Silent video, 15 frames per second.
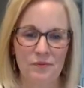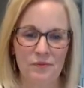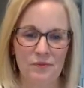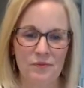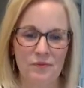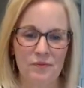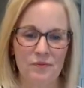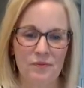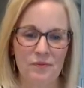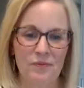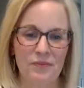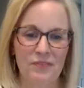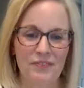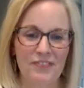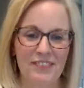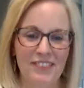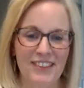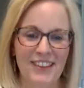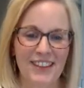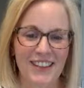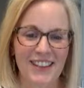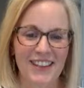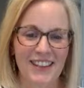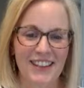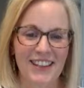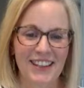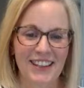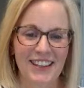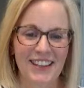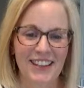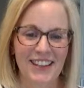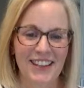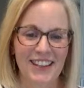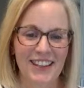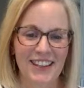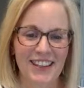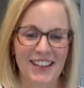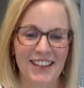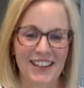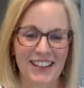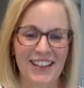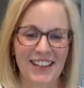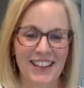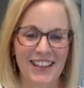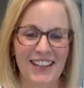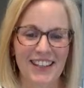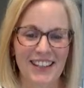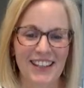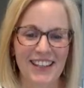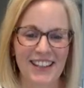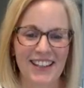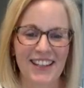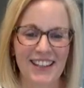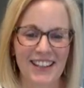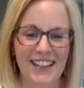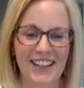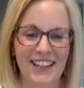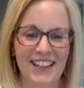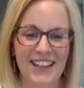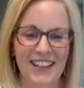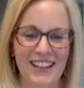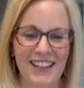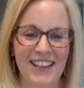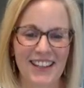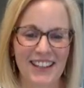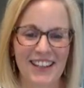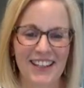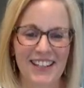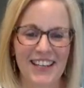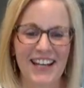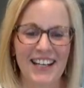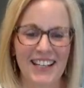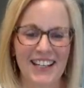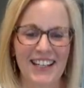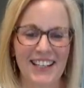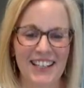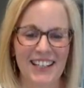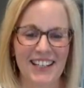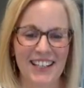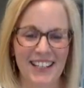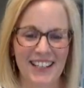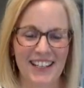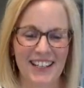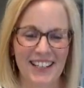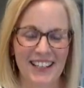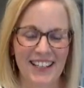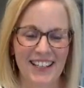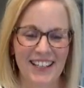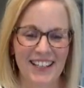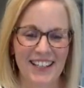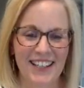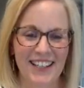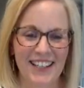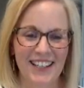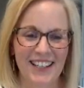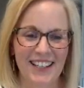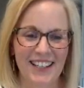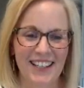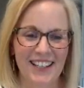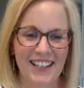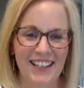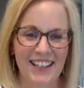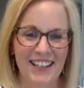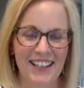The person shown says nothing.